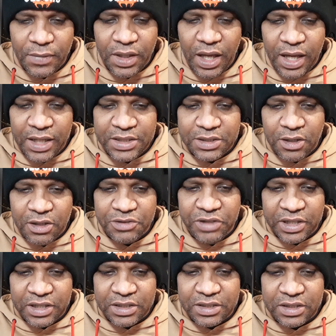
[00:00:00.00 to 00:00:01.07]
Uh, Star
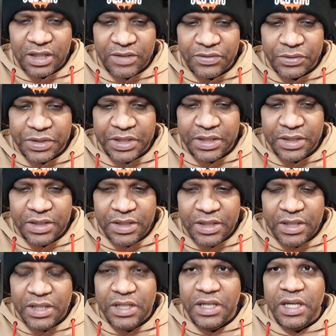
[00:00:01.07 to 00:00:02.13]
Trek Discovery
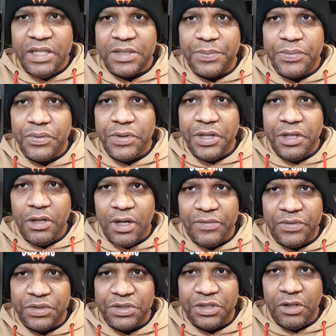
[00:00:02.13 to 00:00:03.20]
is a pretty
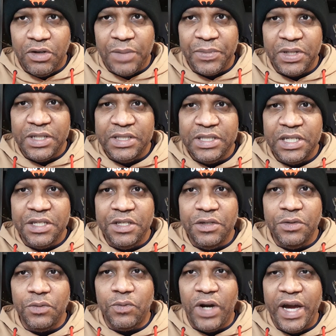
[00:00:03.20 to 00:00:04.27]
awful show, and I'm going to tell
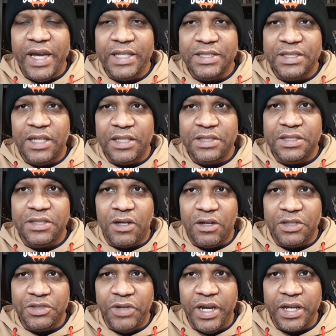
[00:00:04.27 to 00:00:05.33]
you why it's not
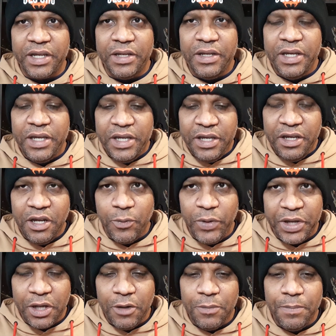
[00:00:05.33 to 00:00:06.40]
Star Trek. Here we
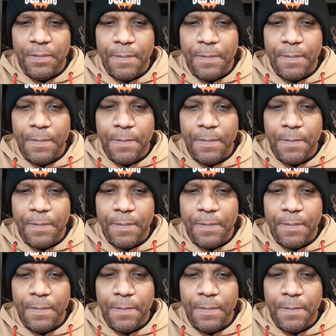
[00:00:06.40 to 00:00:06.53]
go.